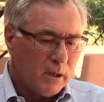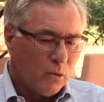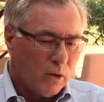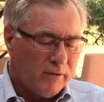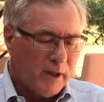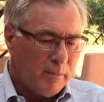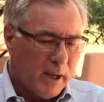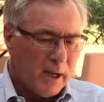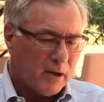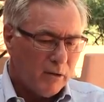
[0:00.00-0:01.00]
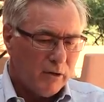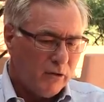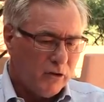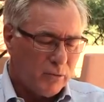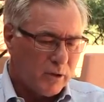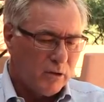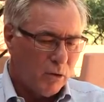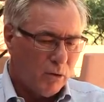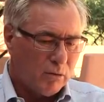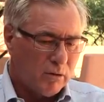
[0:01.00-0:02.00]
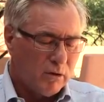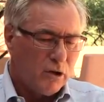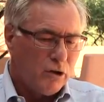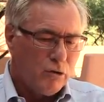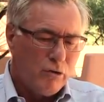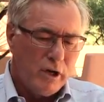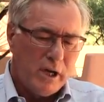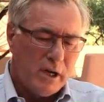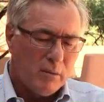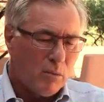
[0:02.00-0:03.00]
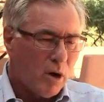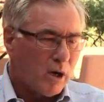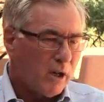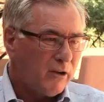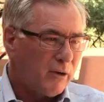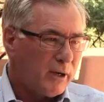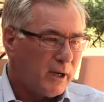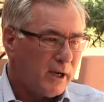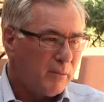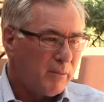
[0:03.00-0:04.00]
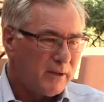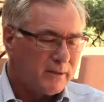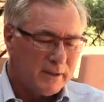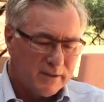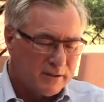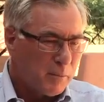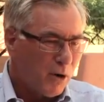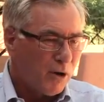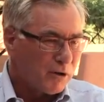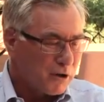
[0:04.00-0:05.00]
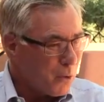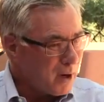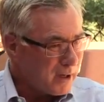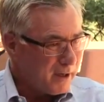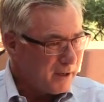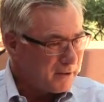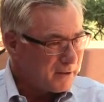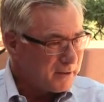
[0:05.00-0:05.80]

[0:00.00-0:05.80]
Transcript: Well, if they back currencies with gold, you need a monetary item that's in smaller quantities,